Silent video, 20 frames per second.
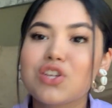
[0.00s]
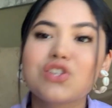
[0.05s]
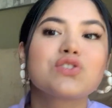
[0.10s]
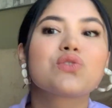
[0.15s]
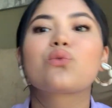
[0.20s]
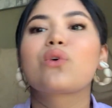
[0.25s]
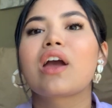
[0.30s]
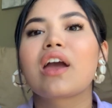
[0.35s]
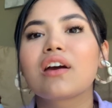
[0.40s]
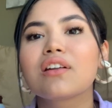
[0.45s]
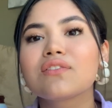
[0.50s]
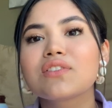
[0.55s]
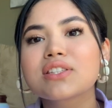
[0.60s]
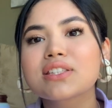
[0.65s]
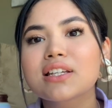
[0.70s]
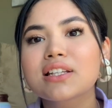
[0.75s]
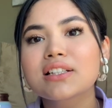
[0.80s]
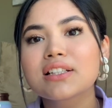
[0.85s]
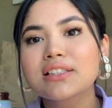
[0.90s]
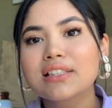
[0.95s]
So Canva is
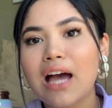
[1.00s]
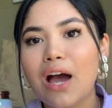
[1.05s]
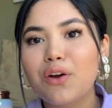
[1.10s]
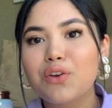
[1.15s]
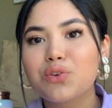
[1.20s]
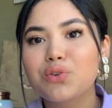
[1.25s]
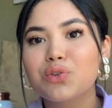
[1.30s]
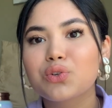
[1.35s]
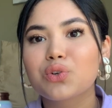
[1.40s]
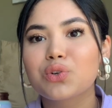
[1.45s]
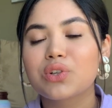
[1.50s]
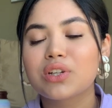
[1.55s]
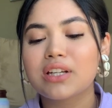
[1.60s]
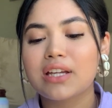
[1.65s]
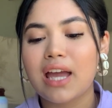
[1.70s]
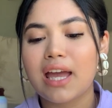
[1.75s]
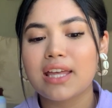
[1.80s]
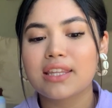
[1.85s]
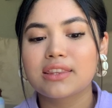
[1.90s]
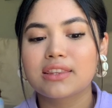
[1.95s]
going to allow you to
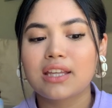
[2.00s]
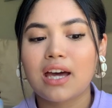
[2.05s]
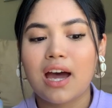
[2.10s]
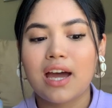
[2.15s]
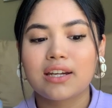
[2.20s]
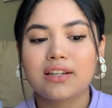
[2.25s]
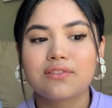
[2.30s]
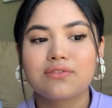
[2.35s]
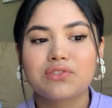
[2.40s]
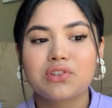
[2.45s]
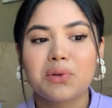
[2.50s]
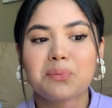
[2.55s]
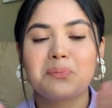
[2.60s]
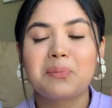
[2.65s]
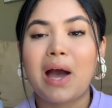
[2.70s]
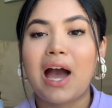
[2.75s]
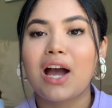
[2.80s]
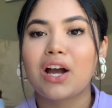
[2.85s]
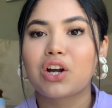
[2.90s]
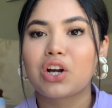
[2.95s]
create kind of the
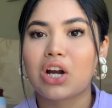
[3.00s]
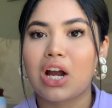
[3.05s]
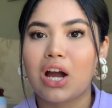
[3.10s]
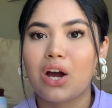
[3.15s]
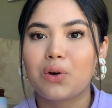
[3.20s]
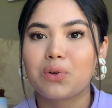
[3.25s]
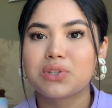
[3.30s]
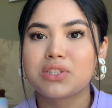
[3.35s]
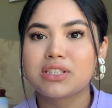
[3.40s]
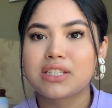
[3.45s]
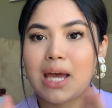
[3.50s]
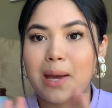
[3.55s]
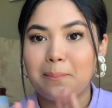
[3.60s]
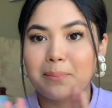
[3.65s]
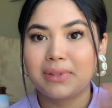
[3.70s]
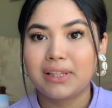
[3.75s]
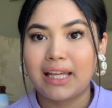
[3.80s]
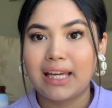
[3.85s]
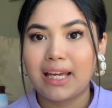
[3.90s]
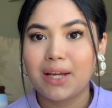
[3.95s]
background
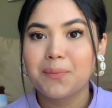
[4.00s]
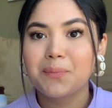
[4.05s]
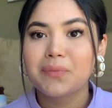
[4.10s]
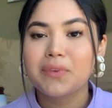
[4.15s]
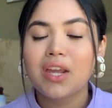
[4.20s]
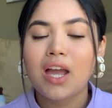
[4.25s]
template.